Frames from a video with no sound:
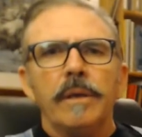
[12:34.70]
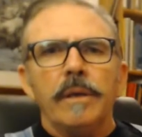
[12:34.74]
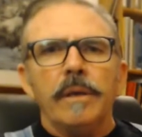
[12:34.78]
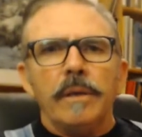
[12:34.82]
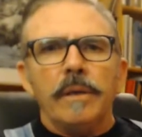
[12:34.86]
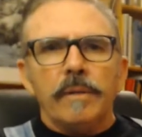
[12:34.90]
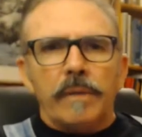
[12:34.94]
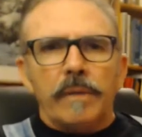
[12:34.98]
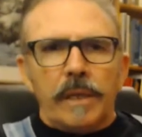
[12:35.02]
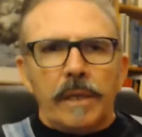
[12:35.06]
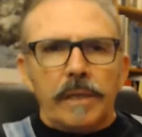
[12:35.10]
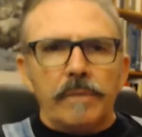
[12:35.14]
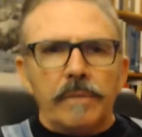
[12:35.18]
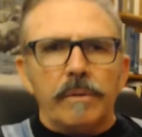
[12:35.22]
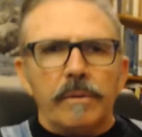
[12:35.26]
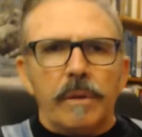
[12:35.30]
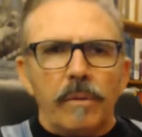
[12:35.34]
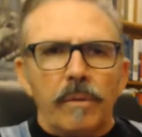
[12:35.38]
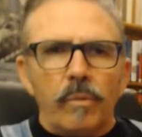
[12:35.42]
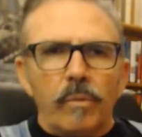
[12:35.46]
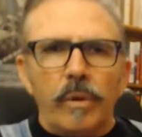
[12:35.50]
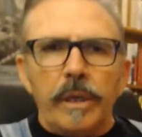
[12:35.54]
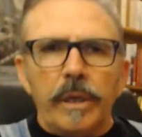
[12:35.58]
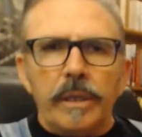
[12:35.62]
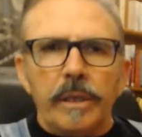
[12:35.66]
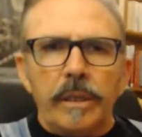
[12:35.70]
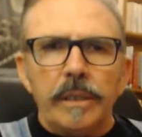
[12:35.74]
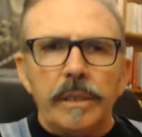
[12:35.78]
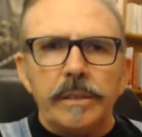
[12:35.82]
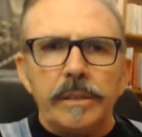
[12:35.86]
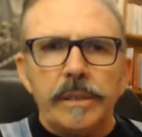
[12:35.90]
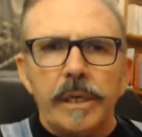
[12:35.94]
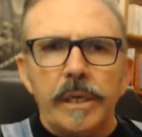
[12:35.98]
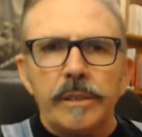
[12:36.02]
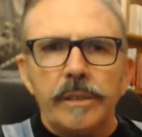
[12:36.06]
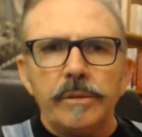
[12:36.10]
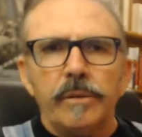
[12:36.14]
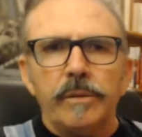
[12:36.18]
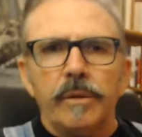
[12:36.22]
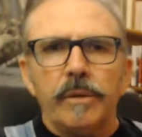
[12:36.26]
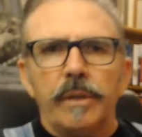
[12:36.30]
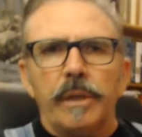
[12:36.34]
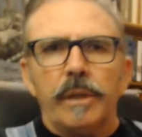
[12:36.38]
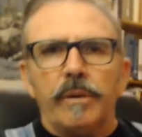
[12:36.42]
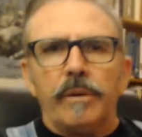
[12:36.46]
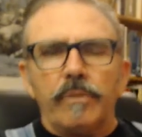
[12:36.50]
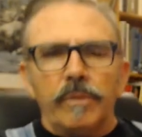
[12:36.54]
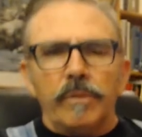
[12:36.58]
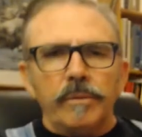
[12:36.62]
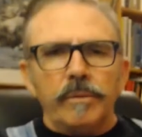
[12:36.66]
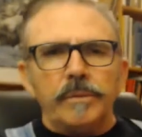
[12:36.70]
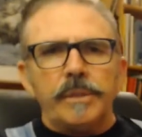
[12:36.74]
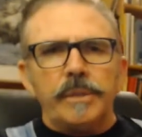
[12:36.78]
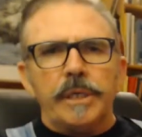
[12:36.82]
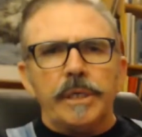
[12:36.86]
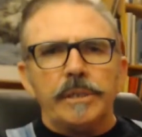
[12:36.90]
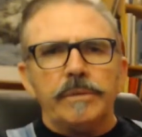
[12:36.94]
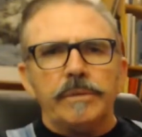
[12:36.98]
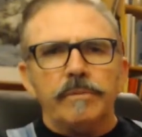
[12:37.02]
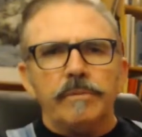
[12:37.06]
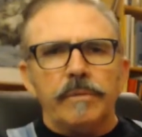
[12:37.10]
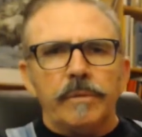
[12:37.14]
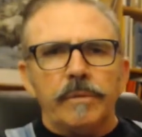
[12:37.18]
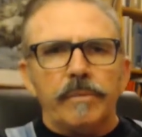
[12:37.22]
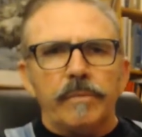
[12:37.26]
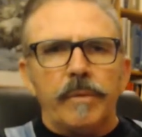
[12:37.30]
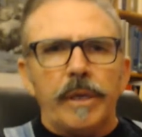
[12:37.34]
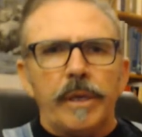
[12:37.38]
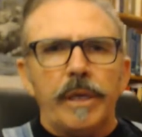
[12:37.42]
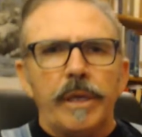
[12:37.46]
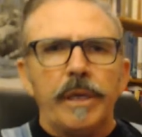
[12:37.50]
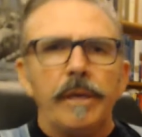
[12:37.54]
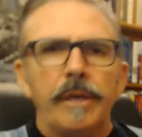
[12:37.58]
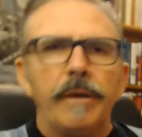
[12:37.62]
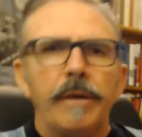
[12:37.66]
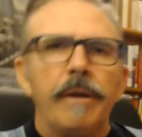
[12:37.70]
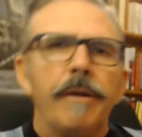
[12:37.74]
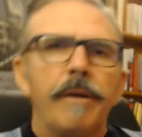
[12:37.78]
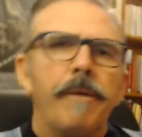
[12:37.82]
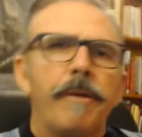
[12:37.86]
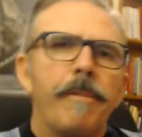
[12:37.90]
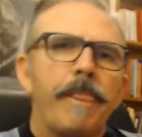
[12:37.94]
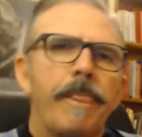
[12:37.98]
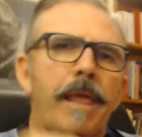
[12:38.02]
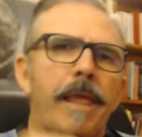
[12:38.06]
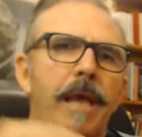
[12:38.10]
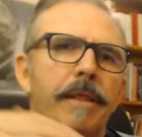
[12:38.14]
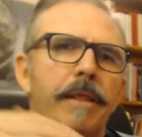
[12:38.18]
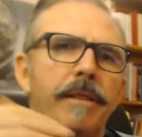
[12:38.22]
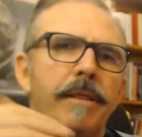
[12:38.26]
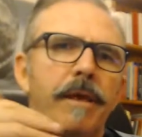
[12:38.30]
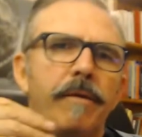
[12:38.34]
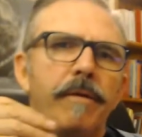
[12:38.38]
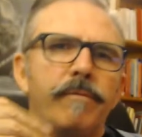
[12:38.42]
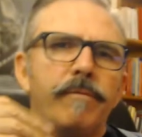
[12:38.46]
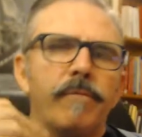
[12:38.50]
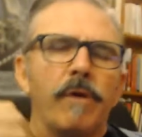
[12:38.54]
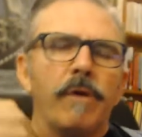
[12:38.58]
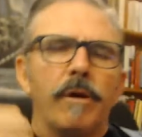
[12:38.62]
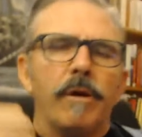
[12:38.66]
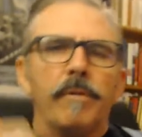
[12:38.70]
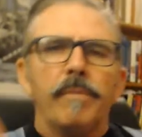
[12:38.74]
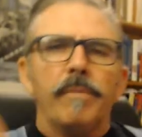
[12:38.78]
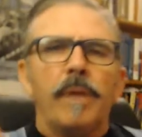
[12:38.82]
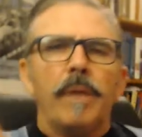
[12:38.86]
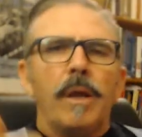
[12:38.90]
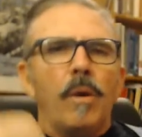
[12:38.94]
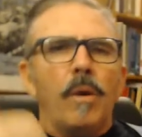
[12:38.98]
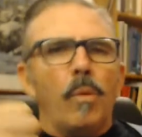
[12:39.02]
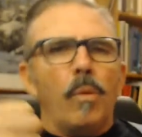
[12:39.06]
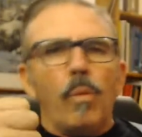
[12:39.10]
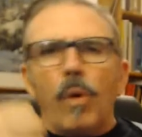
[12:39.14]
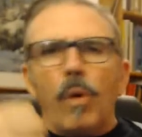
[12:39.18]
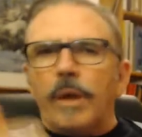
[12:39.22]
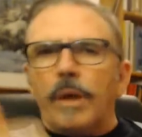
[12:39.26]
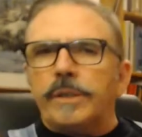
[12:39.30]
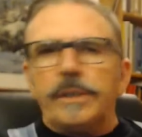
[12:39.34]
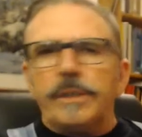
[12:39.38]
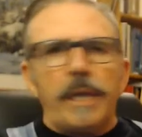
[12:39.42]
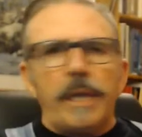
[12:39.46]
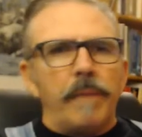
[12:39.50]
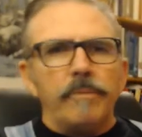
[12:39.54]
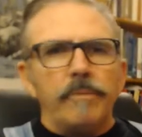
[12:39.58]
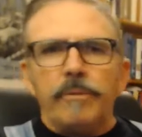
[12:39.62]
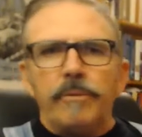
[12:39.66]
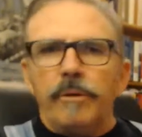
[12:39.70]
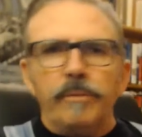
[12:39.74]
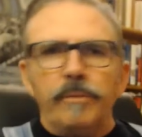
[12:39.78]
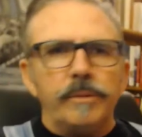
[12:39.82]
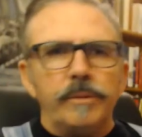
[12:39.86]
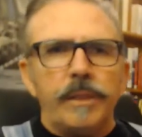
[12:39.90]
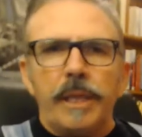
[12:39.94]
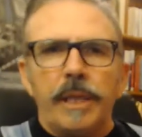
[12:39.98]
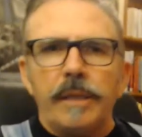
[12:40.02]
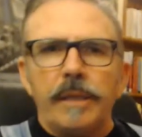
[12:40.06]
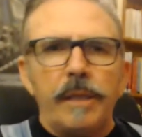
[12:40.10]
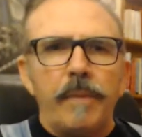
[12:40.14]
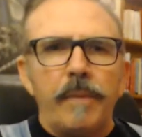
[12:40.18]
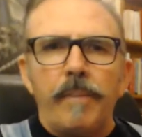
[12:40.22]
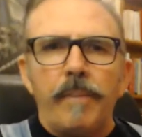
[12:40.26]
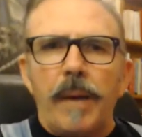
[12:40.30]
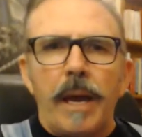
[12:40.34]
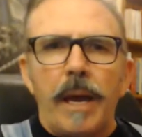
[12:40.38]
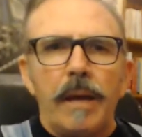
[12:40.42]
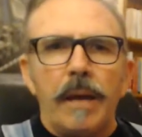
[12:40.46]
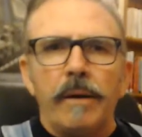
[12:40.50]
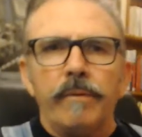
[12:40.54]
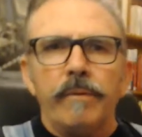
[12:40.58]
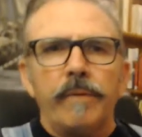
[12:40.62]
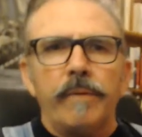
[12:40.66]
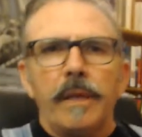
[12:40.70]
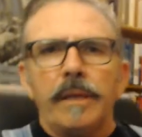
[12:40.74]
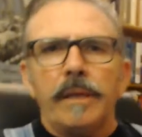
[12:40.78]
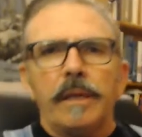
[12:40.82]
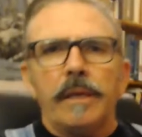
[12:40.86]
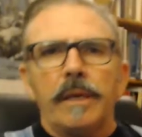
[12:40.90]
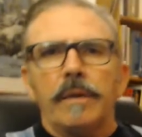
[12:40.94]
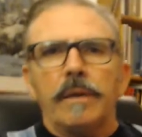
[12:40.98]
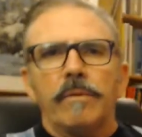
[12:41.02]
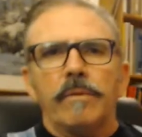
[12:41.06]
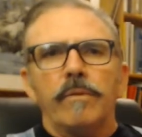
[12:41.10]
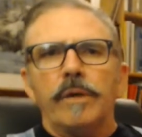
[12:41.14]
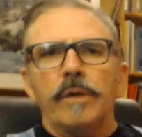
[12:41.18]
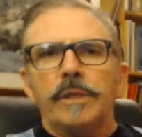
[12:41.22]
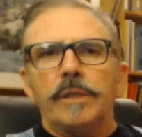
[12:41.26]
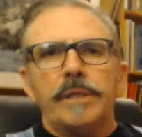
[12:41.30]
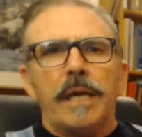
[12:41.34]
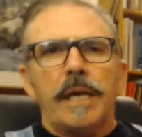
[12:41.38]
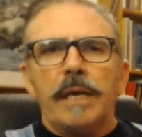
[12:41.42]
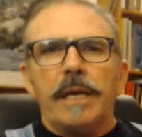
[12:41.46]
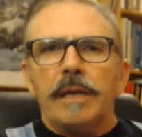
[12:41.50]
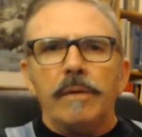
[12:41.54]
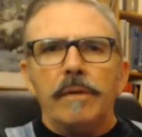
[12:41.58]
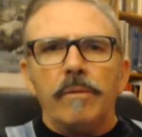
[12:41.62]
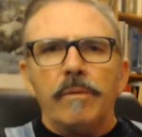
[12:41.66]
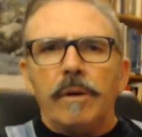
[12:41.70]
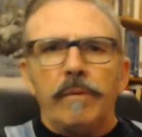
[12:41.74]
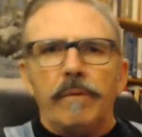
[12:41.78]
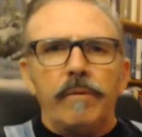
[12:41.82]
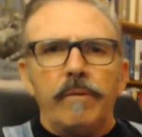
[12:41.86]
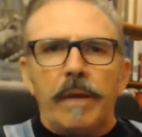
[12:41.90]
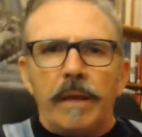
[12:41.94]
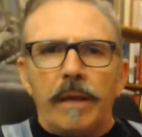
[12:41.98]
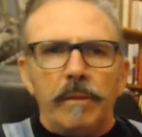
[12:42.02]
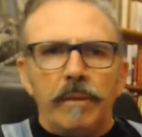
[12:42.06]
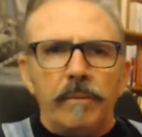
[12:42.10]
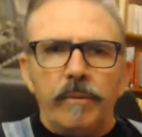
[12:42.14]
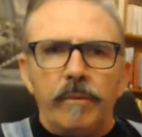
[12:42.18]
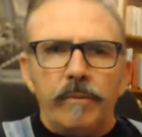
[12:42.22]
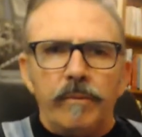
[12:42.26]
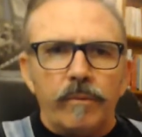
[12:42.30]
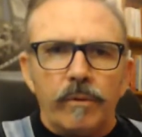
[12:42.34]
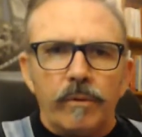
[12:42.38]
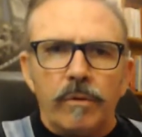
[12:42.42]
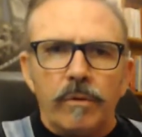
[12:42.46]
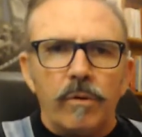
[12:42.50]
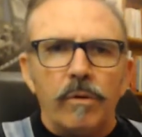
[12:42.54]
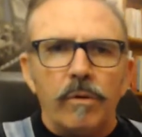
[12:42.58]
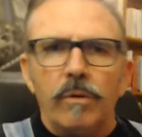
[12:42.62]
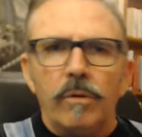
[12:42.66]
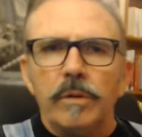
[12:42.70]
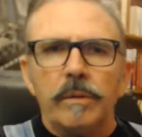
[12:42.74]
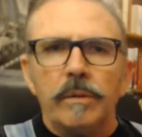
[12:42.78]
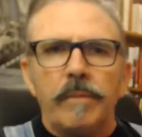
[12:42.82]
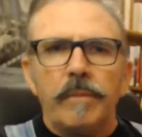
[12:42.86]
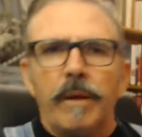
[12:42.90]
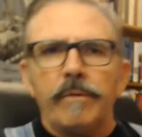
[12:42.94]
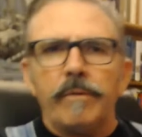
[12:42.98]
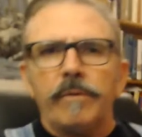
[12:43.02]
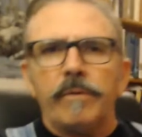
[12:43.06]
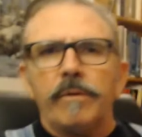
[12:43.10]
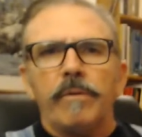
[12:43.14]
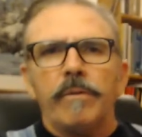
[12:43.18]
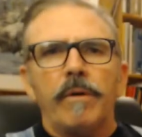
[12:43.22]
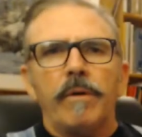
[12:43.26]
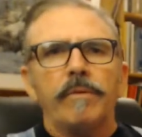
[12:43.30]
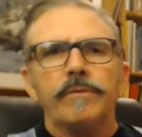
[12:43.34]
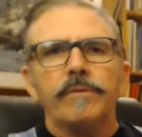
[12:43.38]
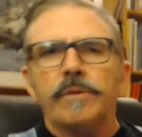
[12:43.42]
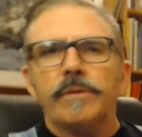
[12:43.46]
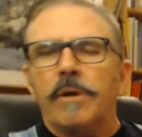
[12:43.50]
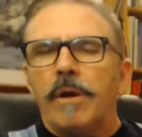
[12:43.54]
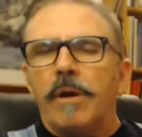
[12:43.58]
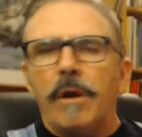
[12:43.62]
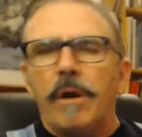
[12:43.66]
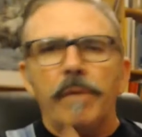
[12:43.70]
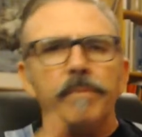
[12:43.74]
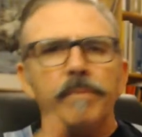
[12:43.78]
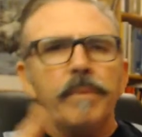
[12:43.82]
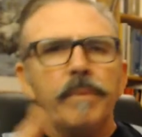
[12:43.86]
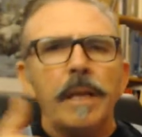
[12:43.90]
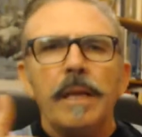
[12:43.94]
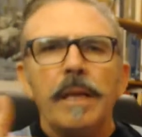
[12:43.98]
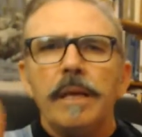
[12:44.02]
their weekly session or their group session with me, and they've got WhatsApp groups that they're part of that they can reach out, anyone available for a call, I'm having a rough time.